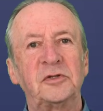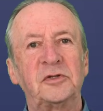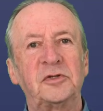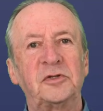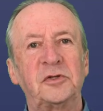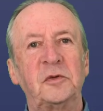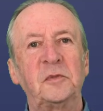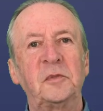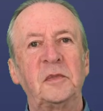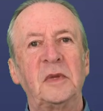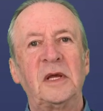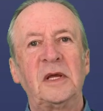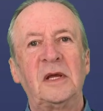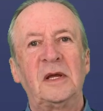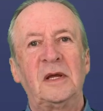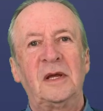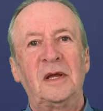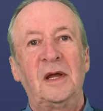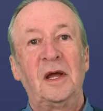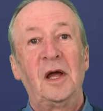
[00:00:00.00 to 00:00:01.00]
Chumley,
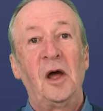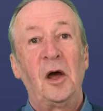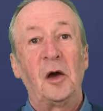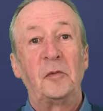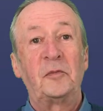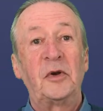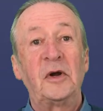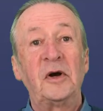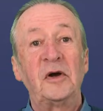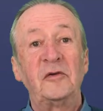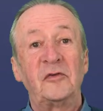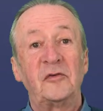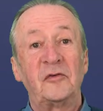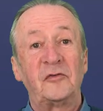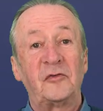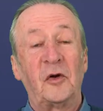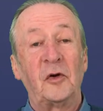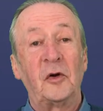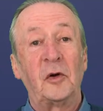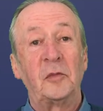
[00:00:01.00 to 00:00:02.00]
a private
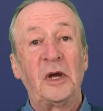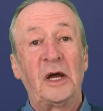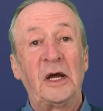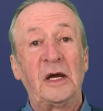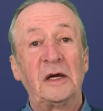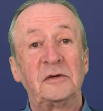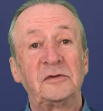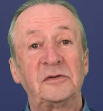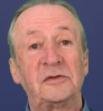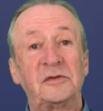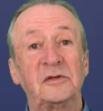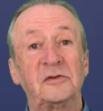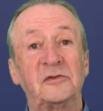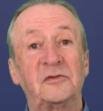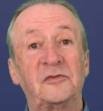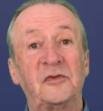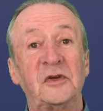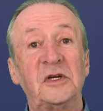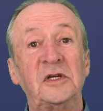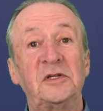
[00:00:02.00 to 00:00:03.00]
farmhouse that's
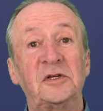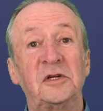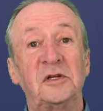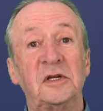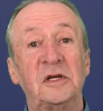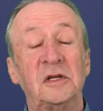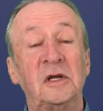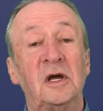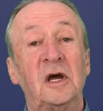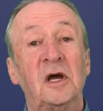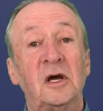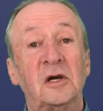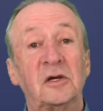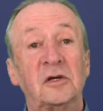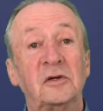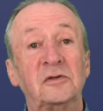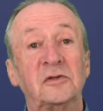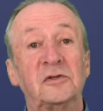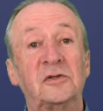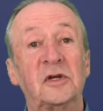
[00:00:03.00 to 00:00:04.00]
featured in
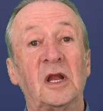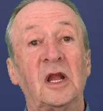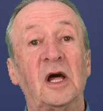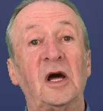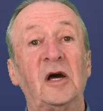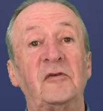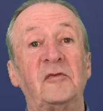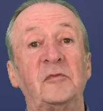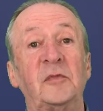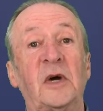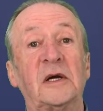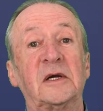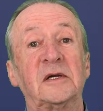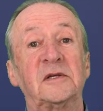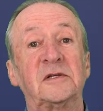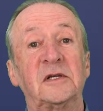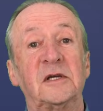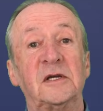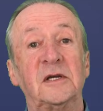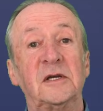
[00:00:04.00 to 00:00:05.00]
Country Life
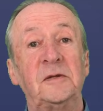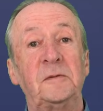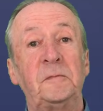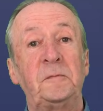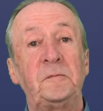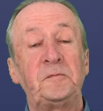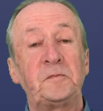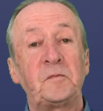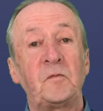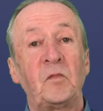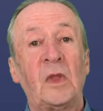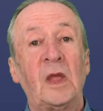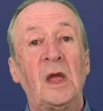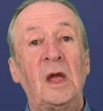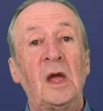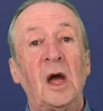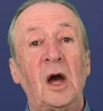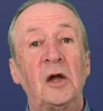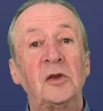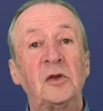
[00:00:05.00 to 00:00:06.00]
magazine,
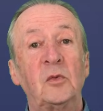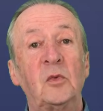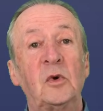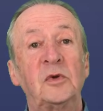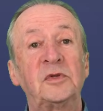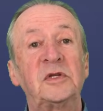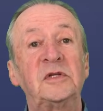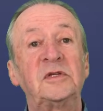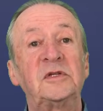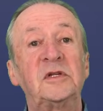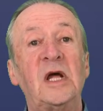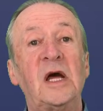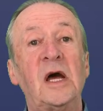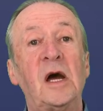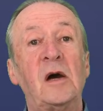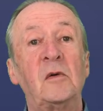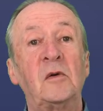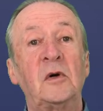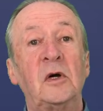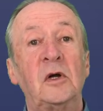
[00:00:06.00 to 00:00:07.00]
and at what is
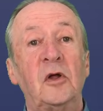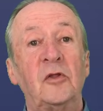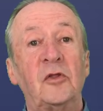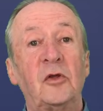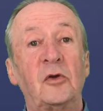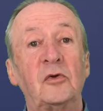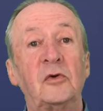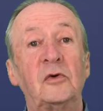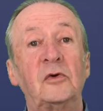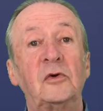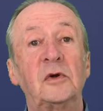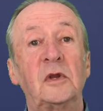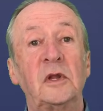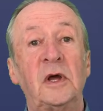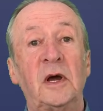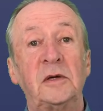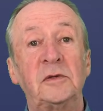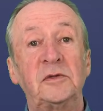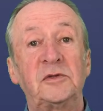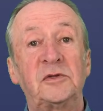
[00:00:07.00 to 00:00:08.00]
now the Royal
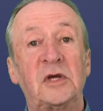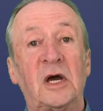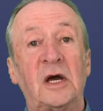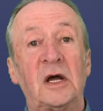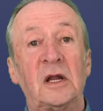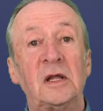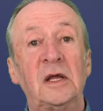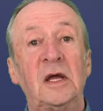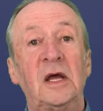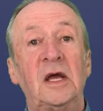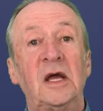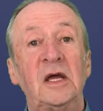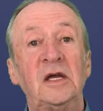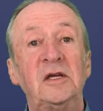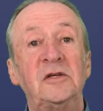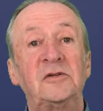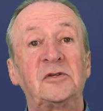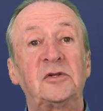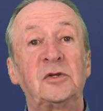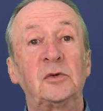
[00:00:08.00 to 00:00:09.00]
Hotel
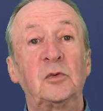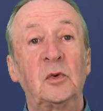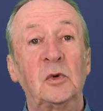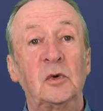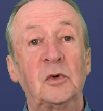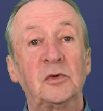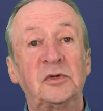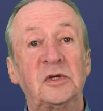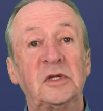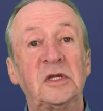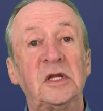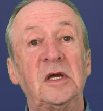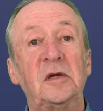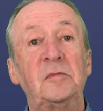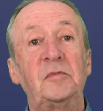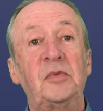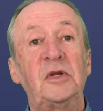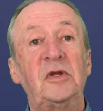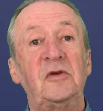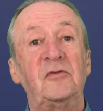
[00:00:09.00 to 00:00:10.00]
East the Water near
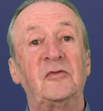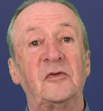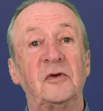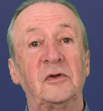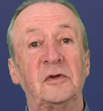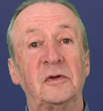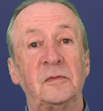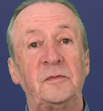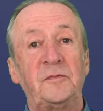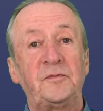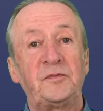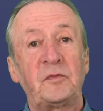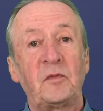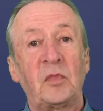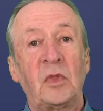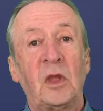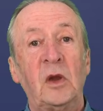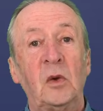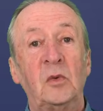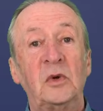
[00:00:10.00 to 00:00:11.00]
Bideford,
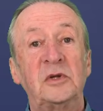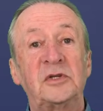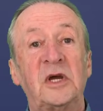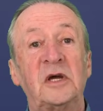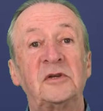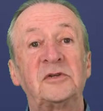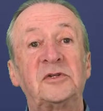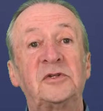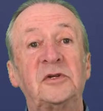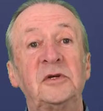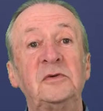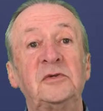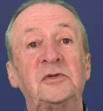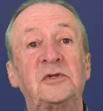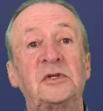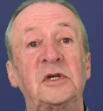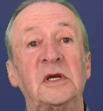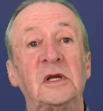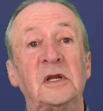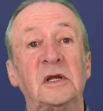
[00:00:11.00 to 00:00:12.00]
which has two
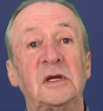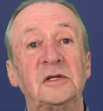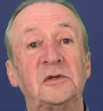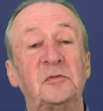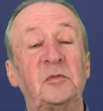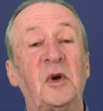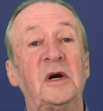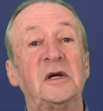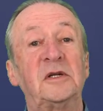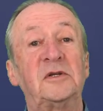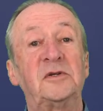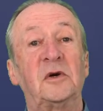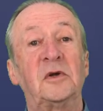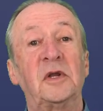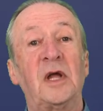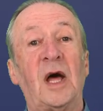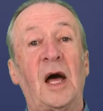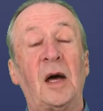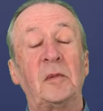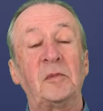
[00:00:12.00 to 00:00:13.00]
ceilings by John
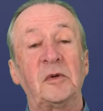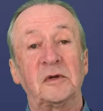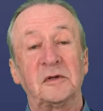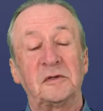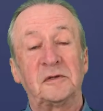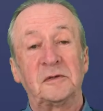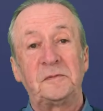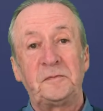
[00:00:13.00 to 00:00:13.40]
Abbott.